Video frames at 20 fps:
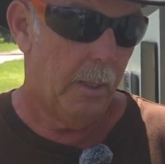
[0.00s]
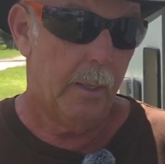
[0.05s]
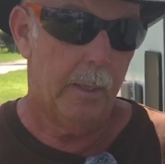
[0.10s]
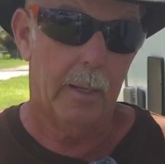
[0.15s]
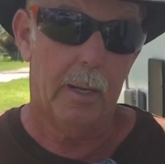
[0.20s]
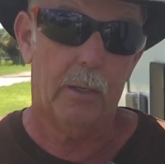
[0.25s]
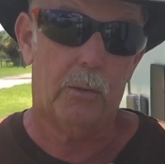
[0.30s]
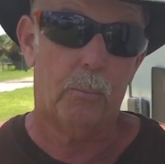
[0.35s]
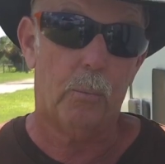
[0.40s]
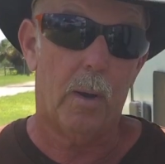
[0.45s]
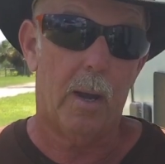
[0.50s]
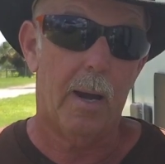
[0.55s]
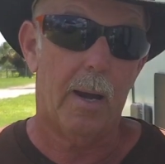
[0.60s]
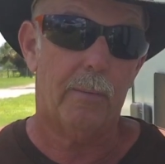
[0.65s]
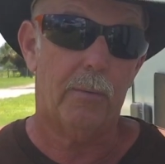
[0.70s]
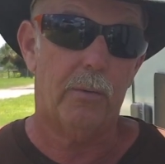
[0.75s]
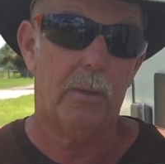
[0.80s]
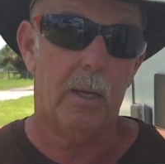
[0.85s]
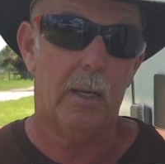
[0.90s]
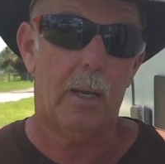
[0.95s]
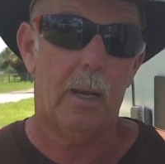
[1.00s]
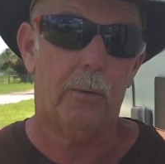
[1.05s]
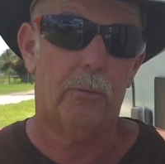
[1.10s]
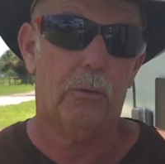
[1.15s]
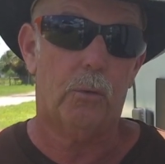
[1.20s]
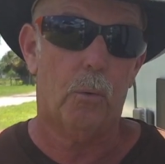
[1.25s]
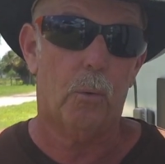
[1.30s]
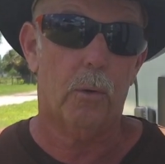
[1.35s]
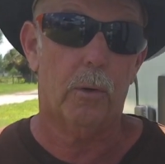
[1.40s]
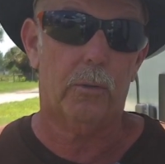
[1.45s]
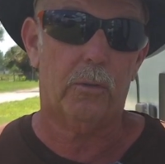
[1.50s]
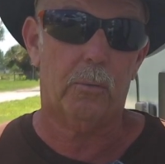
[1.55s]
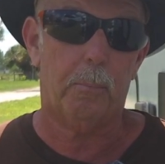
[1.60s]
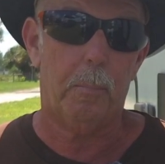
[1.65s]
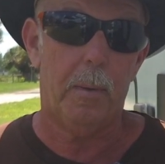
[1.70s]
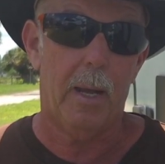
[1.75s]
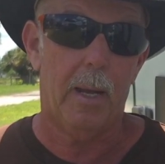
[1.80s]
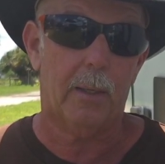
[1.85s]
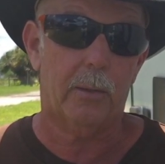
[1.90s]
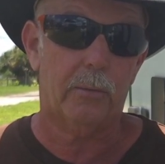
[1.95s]
that's why everything has torque
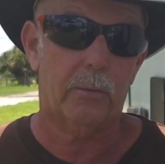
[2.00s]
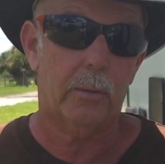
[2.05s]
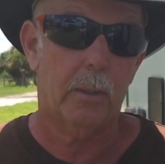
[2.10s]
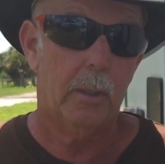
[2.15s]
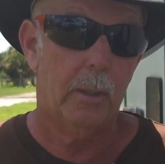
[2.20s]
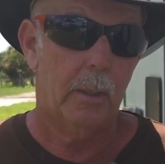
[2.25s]
specs.